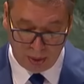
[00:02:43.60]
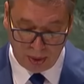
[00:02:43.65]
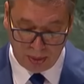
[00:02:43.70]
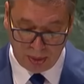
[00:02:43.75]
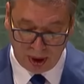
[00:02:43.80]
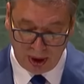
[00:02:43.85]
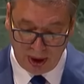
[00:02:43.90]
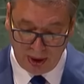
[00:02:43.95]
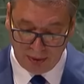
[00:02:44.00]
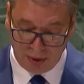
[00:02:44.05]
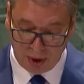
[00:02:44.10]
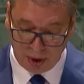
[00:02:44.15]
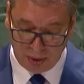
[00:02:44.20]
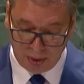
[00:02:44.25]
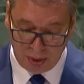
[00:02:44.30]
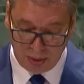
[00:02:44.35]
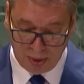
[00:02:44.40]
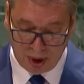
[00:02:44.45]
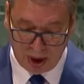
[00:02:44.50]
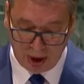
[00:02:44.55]
we believe that the
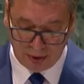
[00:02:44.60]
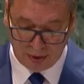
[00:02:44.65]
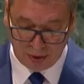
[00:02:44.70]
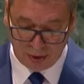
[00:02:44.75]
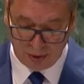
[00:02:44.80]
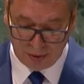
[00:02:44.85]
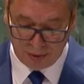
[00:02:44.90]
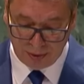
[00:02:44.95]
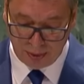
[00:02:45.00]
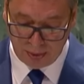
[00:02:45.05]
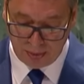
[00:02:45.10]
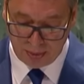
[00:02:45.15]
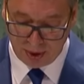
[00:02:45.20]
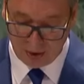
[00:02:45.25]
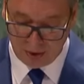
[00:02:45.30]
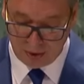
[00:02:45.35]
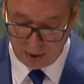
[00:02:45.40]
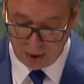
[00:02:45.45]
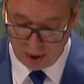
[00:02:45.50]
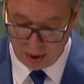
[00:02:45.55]
remarks of
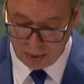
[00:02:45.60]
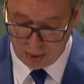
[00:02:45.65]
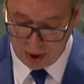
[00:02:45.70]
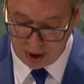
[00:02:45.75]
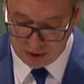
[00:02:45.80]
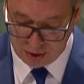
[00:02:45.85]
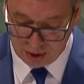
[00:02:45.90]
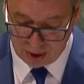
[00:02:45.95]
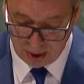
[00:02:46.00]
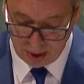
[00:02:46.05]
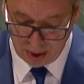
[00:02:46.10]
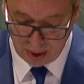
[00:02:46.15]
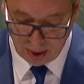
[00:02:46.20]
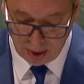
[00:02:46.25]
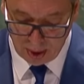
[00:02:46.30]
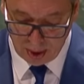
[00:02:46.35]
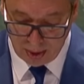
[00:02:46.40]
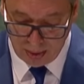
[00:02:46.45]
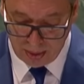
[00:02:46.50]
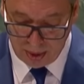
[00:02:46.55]
Brazil and Russia,
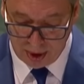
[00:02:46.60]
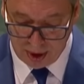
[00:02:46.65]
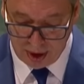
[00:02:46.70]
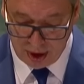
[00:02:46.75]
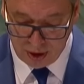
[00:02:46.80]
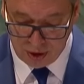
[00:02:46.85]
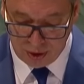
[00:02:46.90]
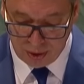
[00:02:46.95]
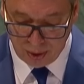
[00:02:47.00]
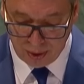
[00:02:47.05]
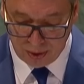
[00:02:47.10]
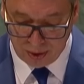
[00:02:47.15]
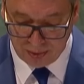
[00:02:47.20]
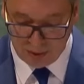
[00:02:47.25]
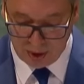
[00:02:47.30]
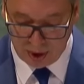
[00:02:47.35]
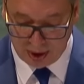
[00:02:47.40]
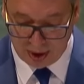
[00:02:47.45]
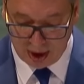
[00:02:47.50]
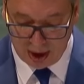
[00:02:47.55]
where the issues
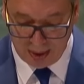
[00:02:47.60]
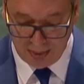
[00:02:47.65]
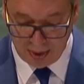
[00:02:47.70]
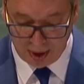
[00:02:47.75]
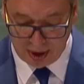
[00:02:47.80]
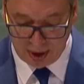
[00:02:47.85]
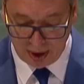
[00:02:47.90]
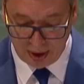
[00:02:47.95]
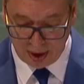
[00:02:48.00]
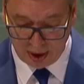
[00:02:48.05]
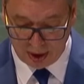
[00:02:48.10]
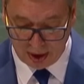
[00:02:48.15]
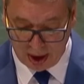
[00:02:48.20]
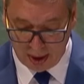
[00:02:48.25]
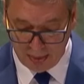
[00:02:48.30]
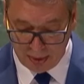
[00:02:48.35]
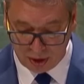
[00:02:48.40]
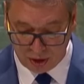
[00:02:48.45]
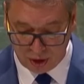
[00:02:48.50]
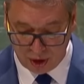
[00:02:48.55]
of the climate and the
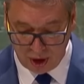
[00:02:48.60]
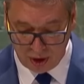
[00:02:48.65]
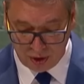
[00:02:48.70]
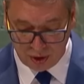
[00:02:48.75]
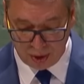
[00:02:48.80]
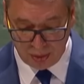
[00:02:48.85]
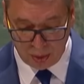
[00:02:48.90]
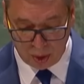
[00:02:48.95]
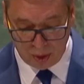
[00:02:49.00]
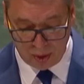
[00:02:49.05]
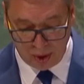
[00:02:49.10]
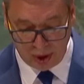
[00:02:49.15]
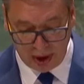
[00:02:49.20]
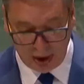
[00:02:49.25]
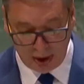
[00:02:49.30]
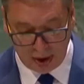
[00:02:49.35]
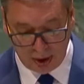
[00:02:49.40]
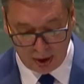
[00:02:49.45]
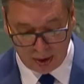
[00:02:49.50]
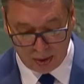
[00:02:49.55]
climate change are more
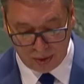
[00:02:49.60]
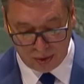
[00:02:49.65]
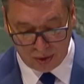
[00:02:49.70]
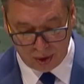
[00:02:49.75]
related to